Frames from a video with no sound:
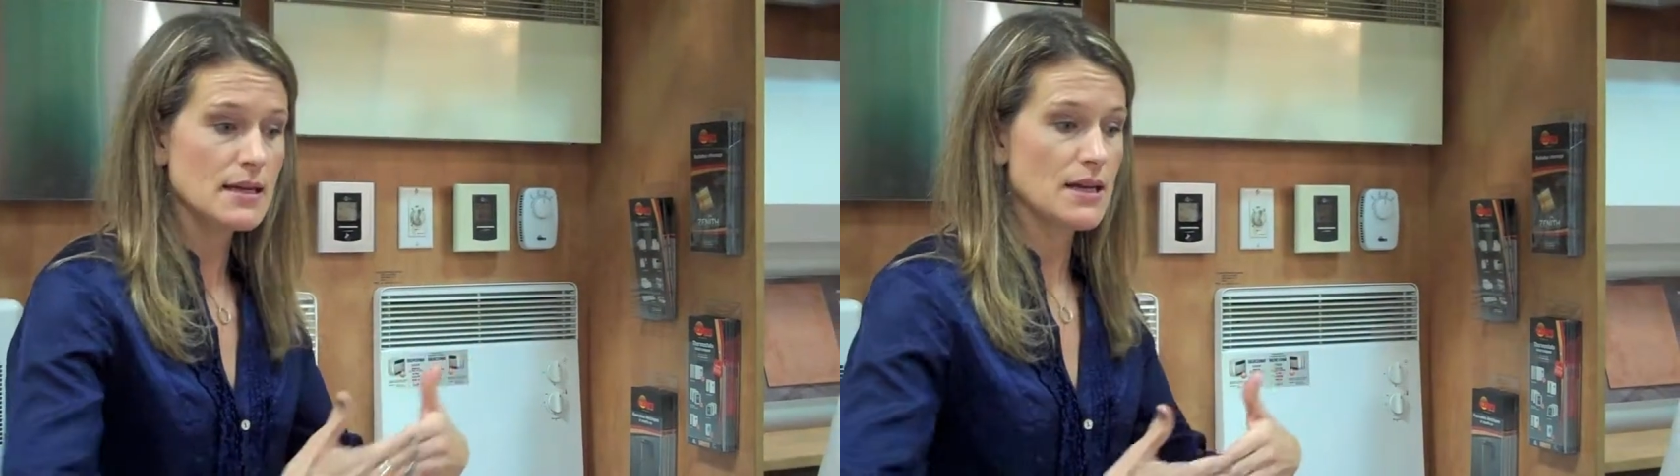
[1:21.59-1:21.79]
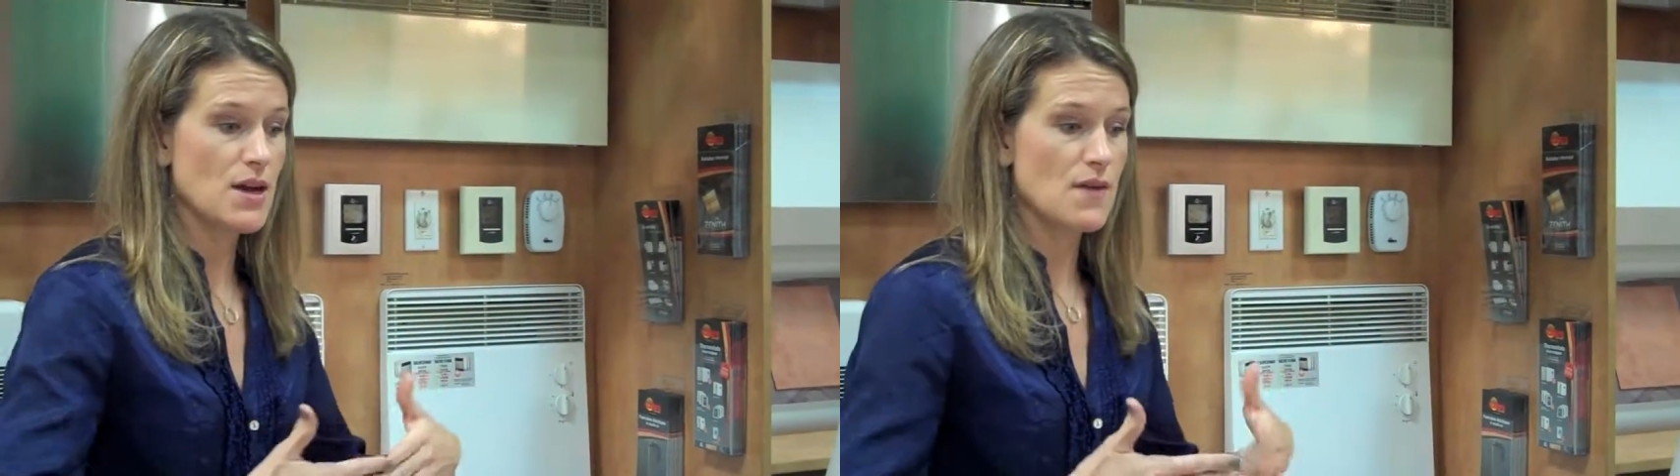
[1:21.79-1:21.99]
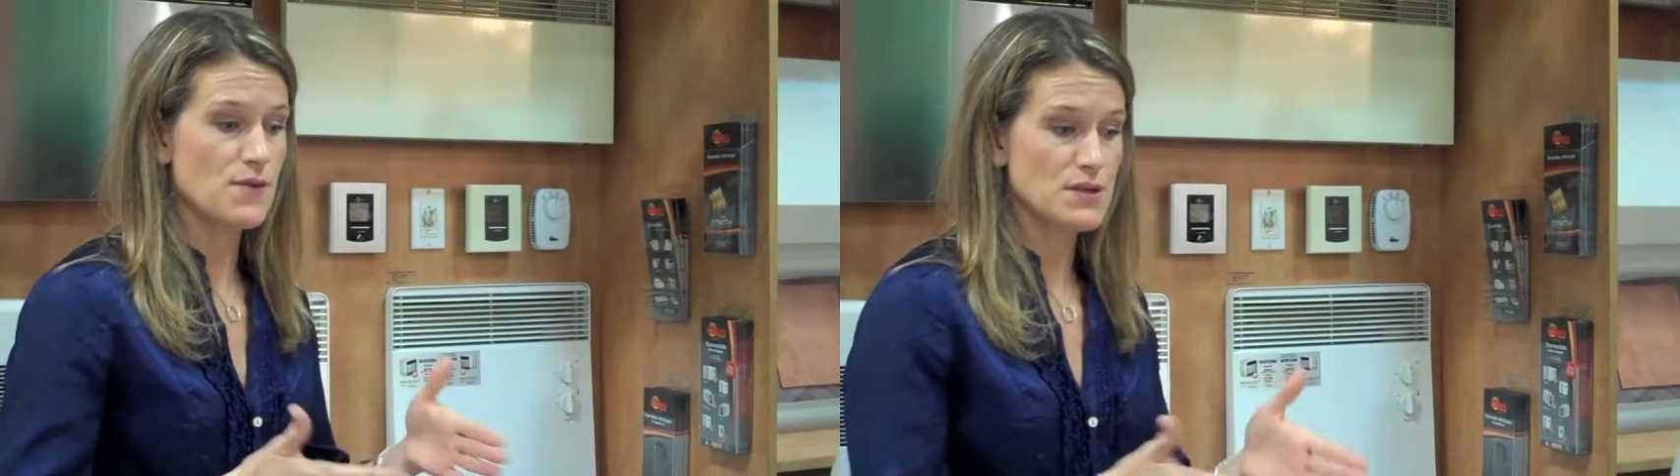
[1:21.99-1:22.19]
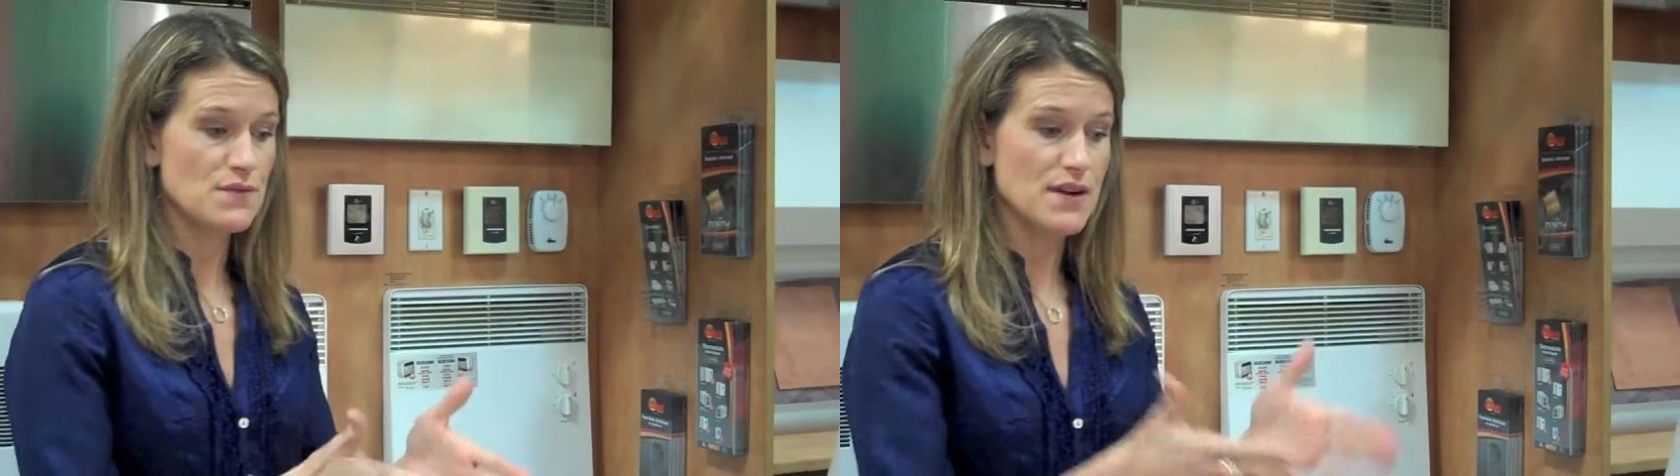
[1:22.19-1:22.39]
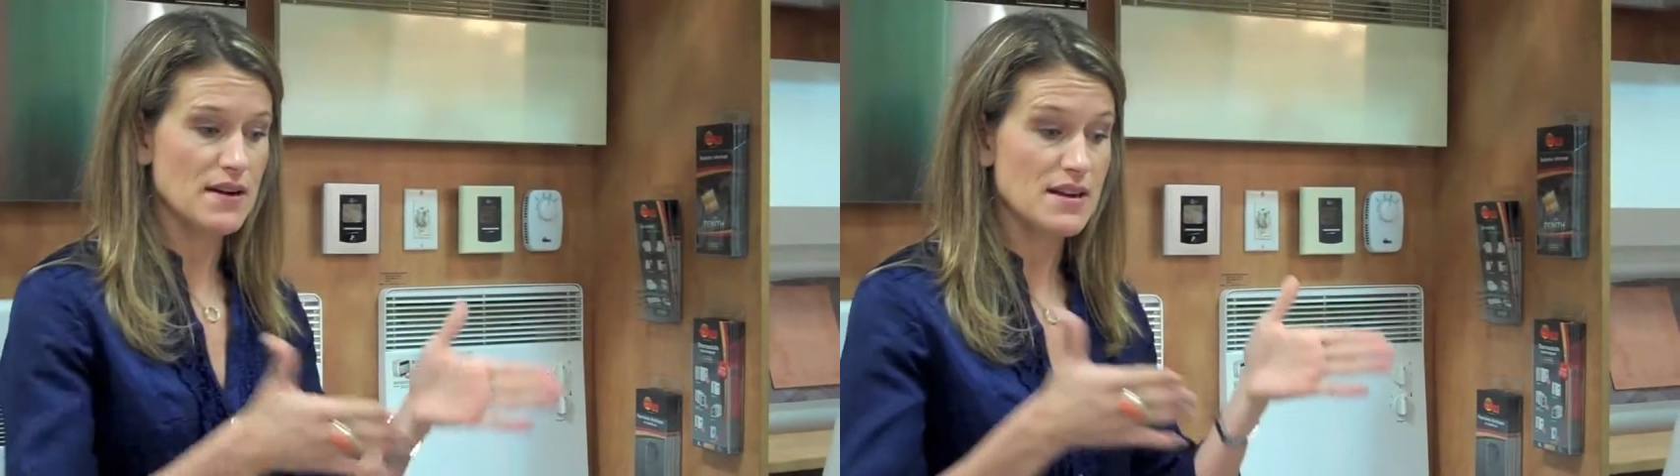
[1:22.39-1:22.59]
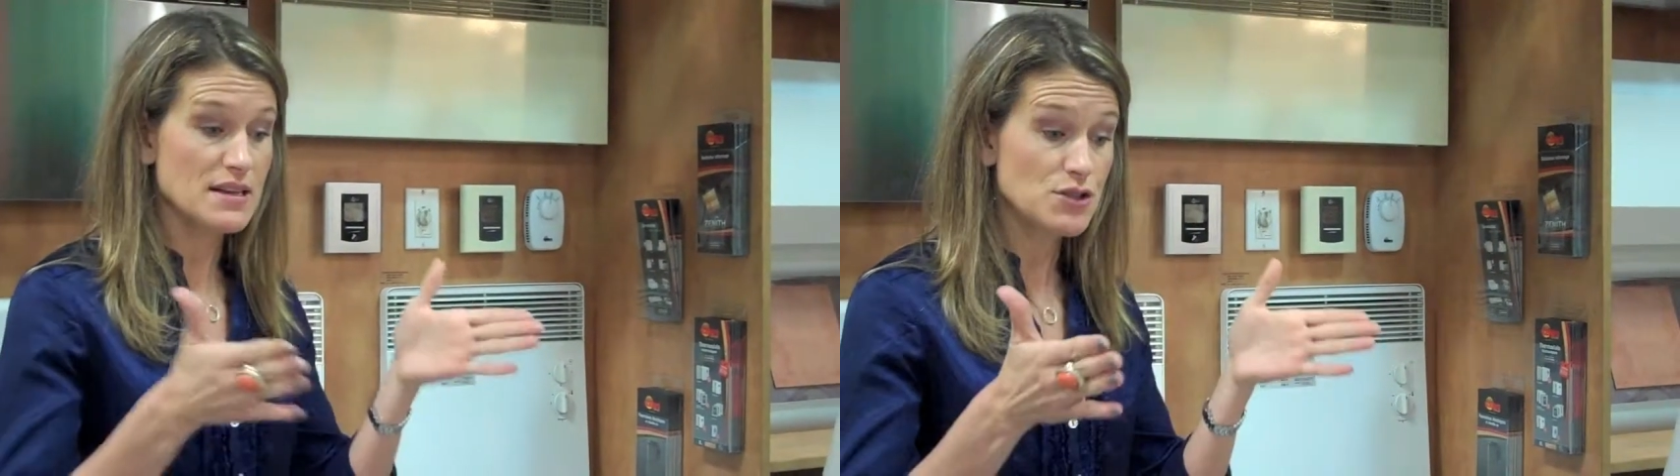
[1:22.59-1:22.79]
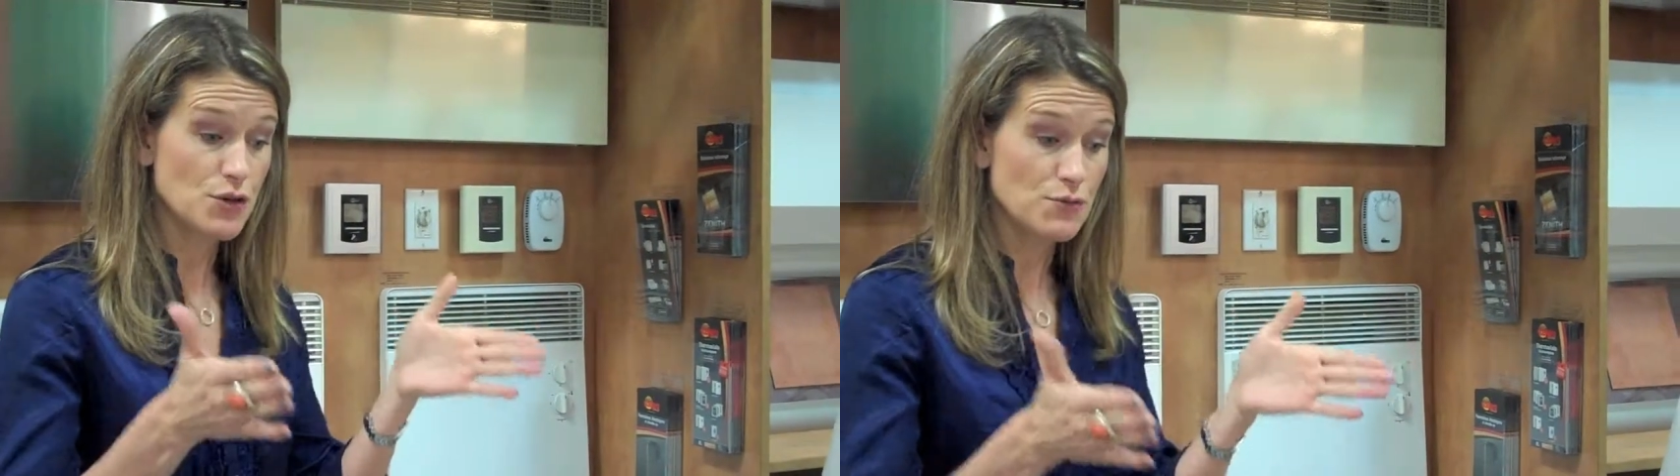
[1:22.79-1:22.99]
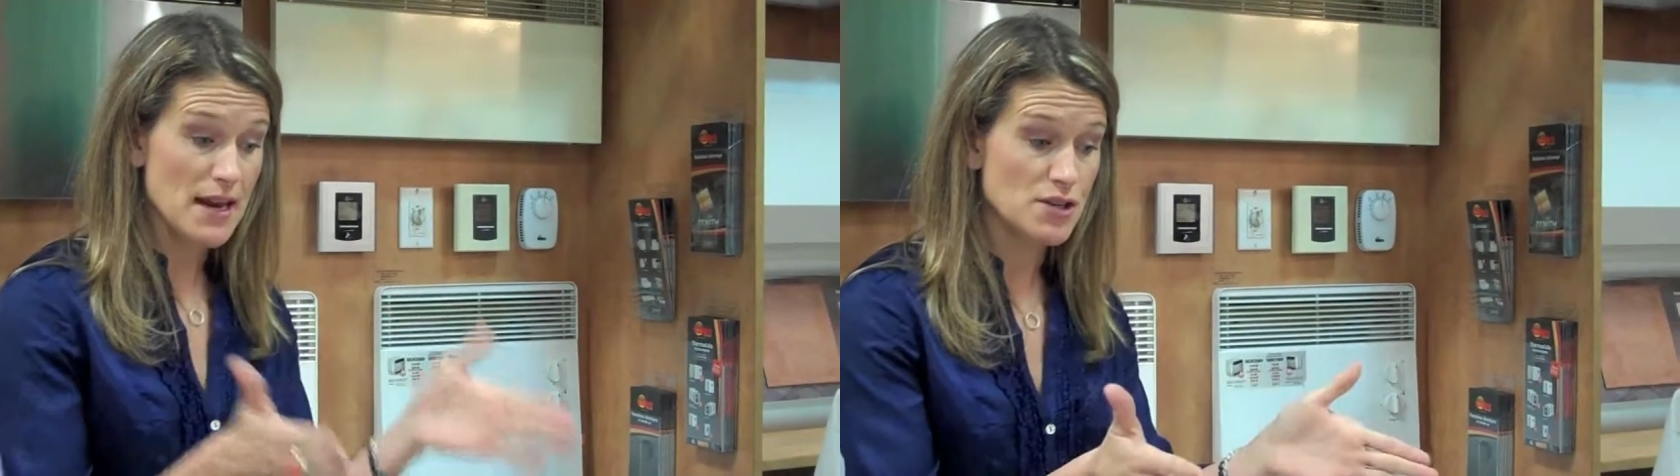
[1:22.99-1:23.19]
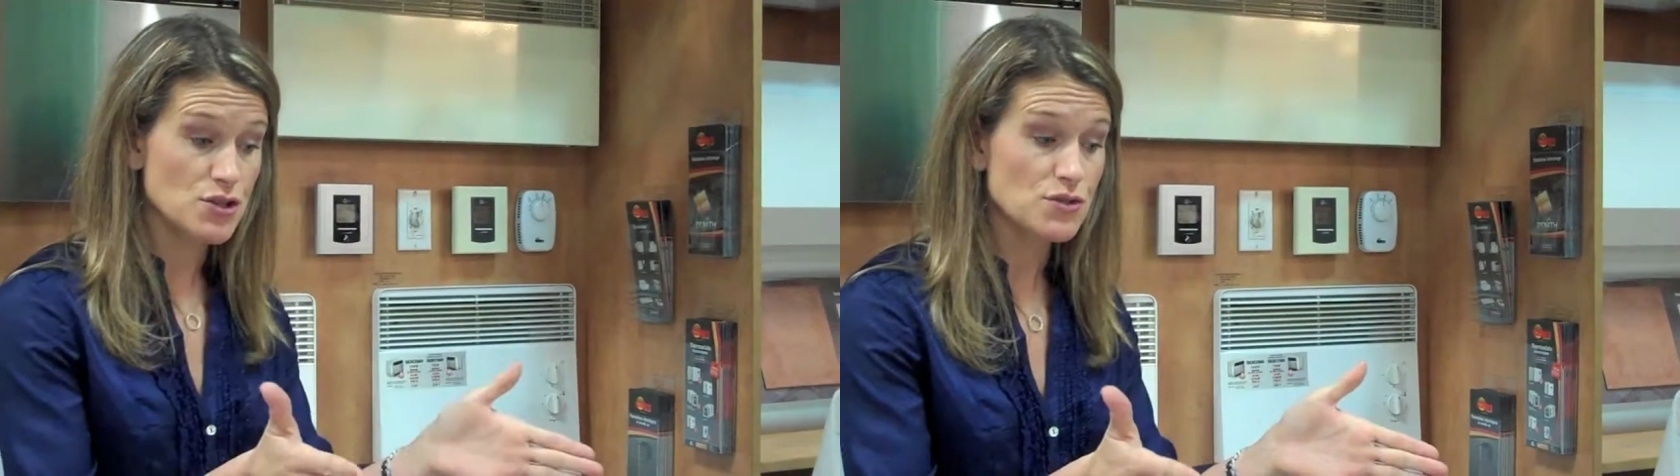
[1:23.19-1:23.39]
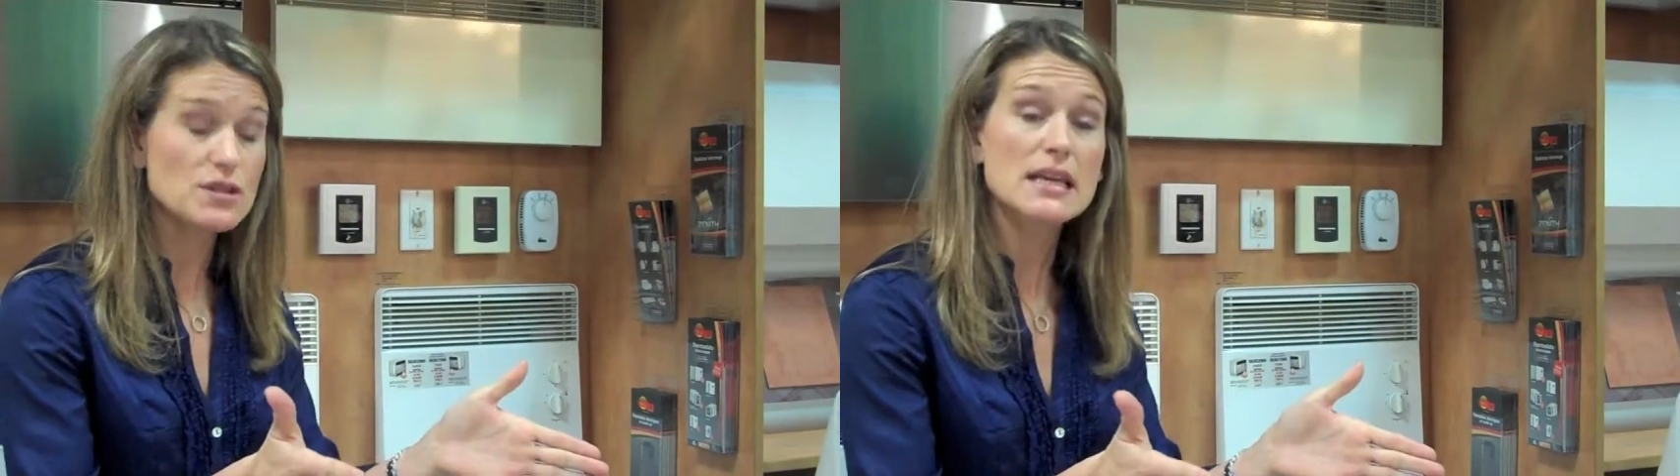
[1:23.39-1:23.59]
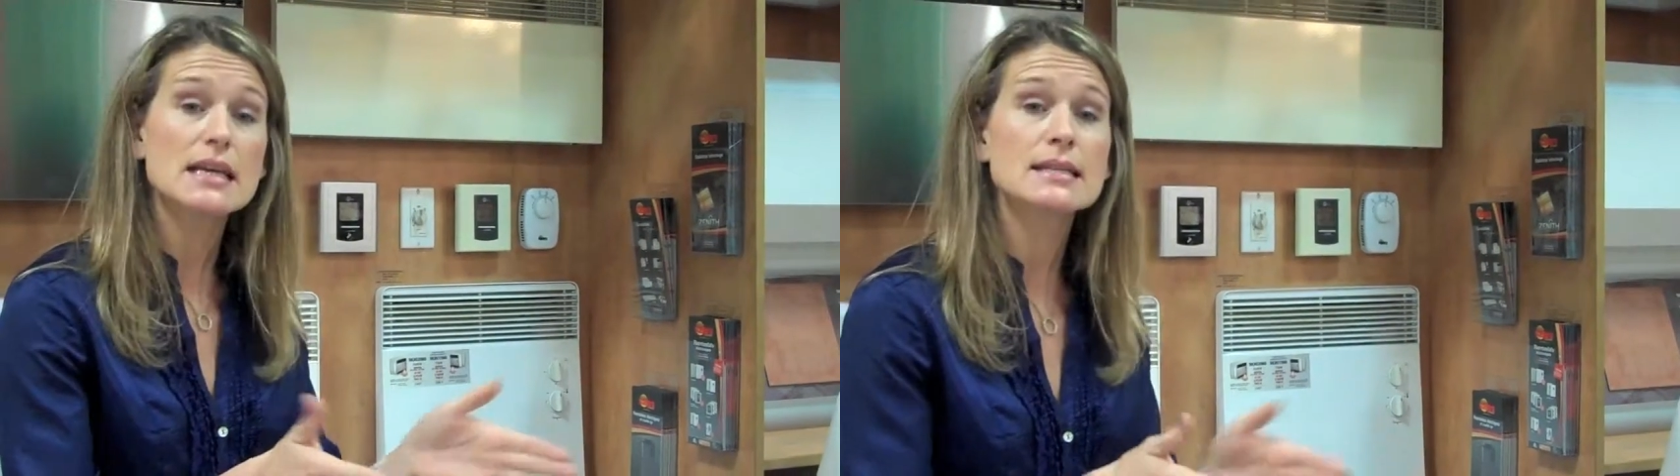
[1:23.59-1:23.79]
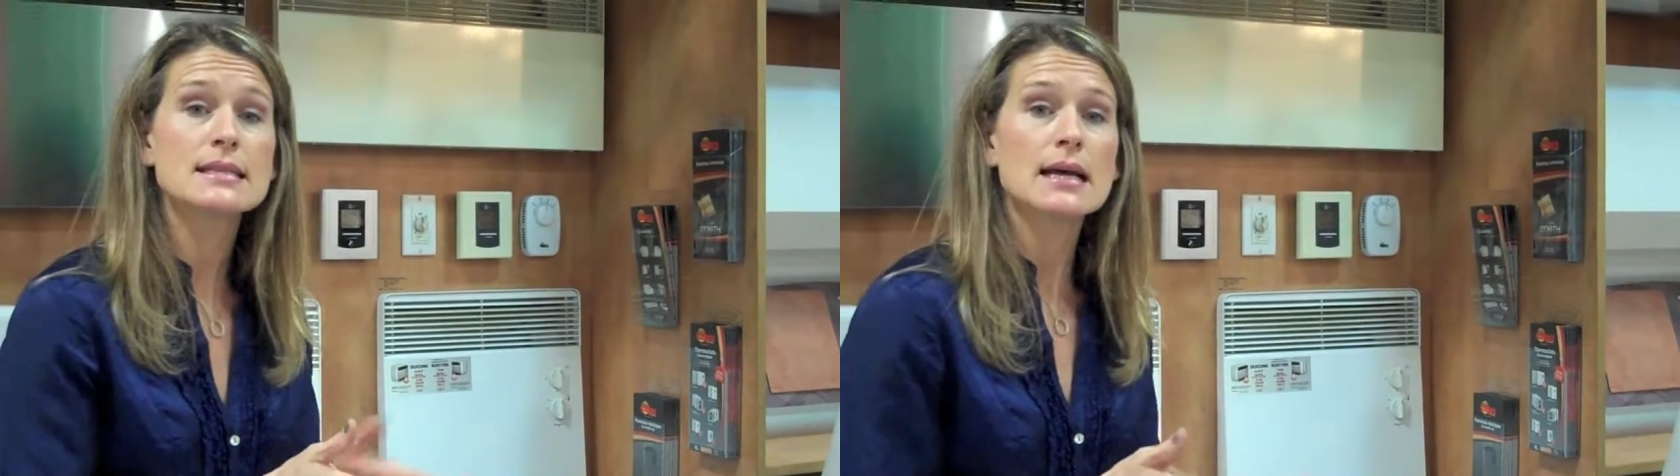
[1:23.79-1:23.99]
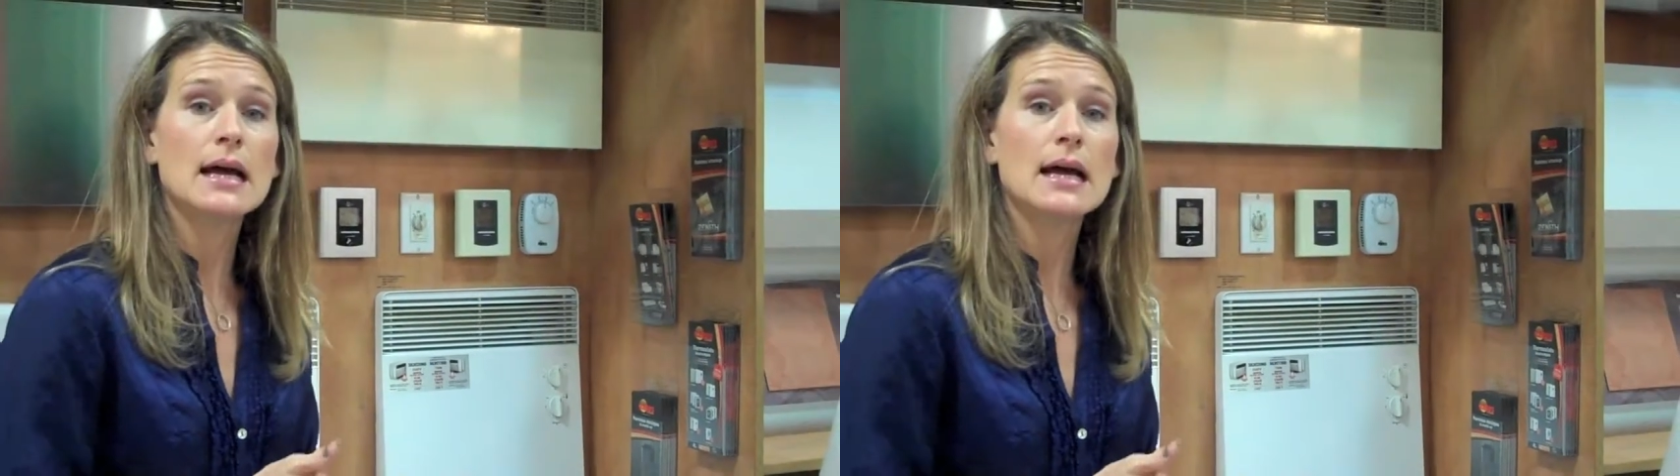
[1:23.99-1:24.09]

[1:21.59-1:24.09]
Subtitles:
It offers a very directional heat,